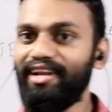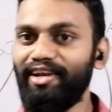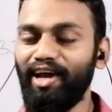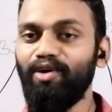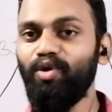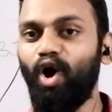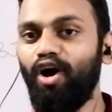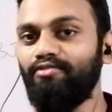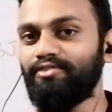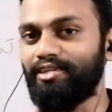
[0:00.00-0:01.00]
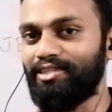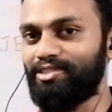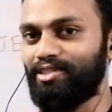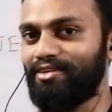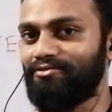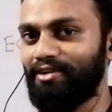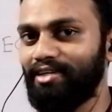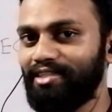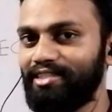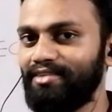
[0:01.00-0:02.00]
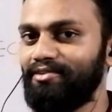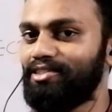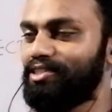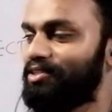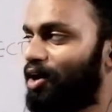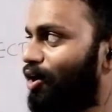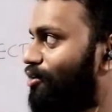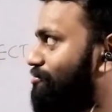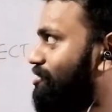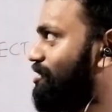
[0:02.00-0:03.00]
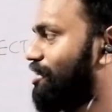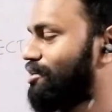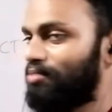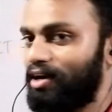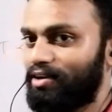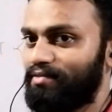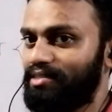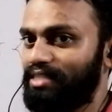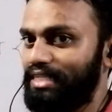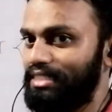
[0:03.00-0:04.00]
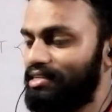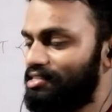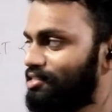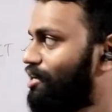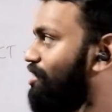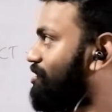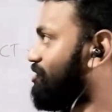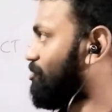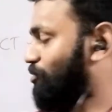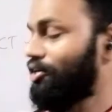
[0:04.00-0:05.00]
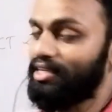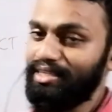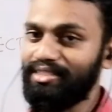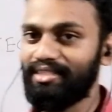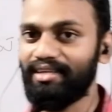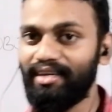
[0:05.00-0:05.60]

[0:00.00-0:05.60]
Now over to the further division of the second part of the sentence, the predicate.